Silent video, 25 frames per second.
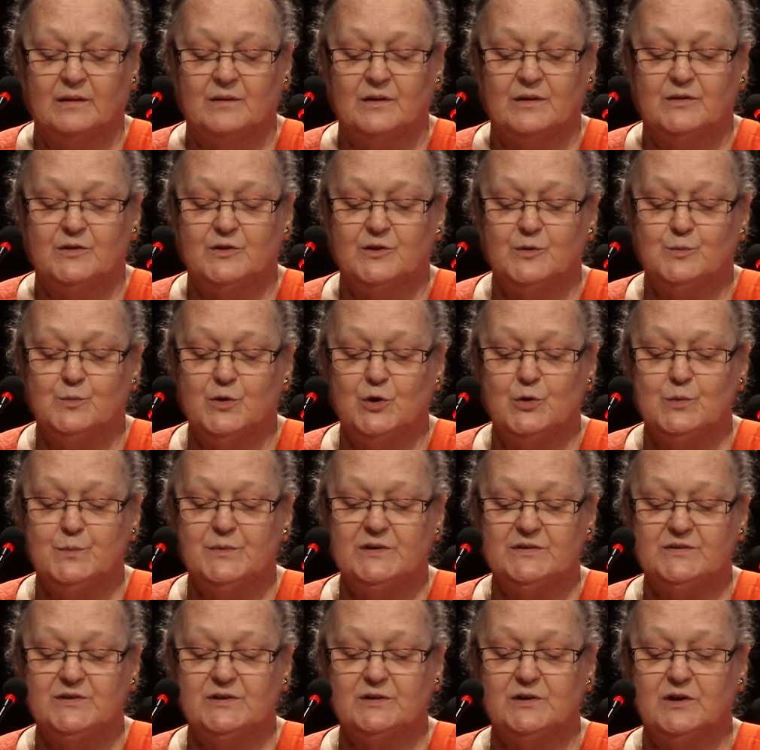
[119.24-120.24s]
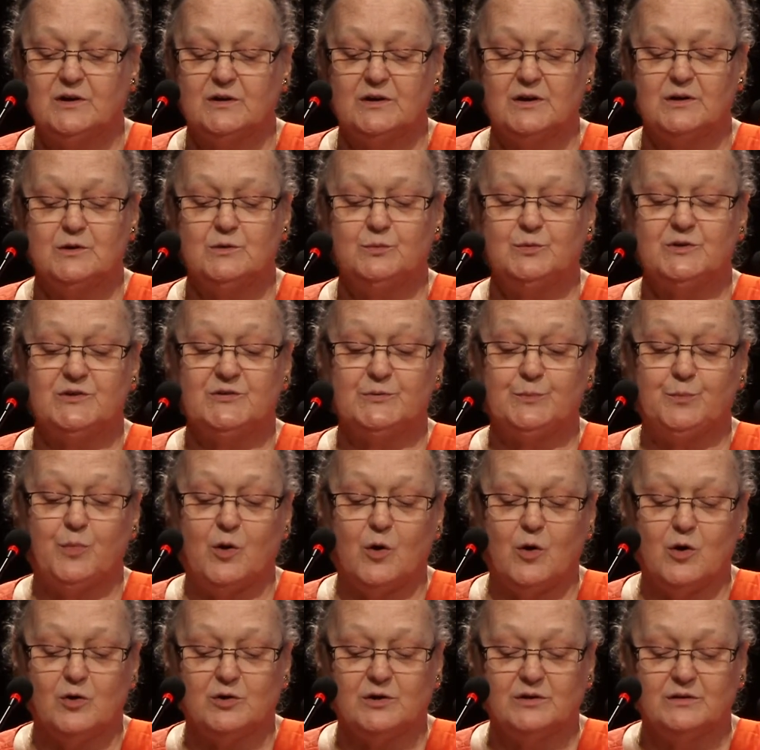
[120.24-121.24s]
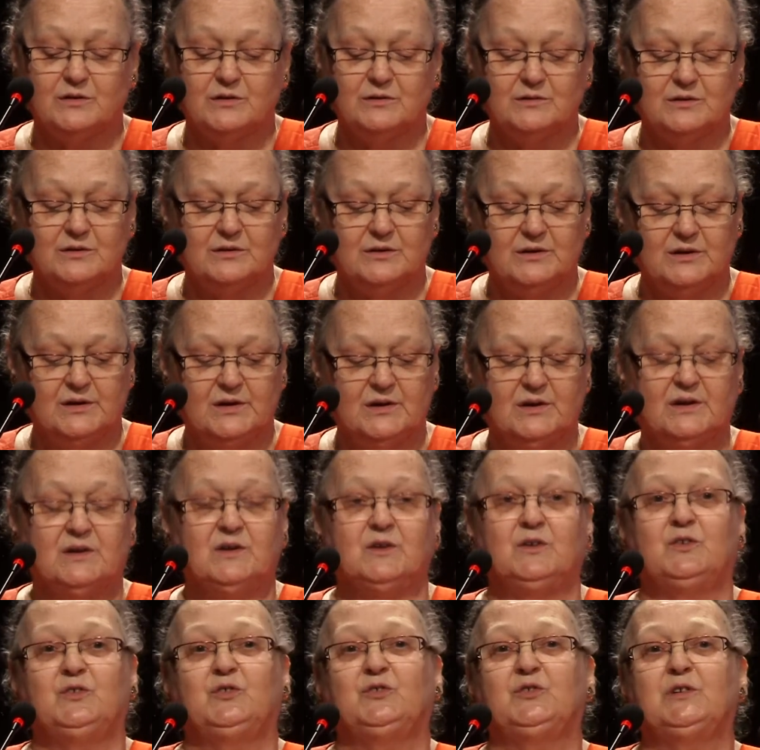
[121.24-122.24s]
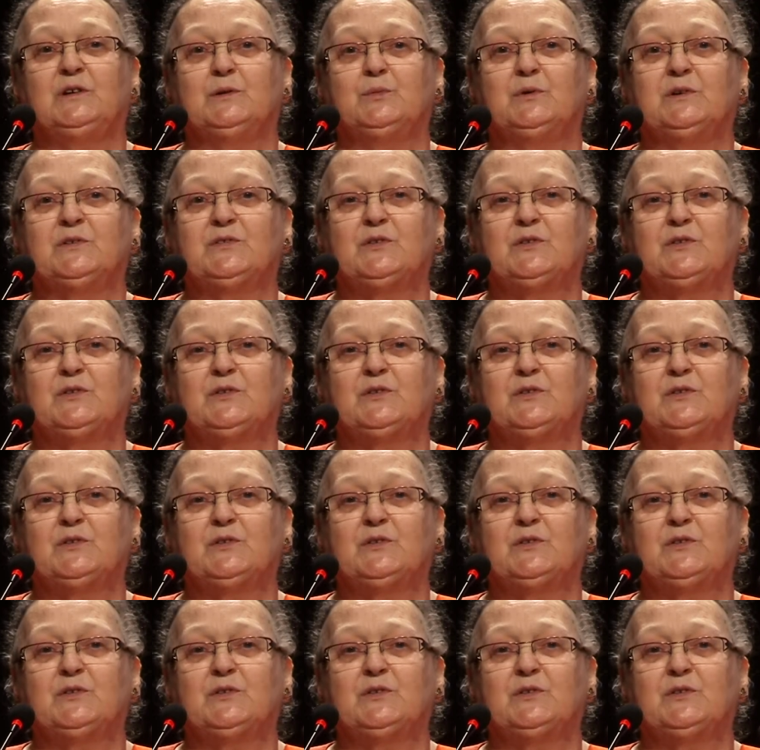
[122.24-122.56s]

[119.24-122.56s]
The moment a girl was born, she was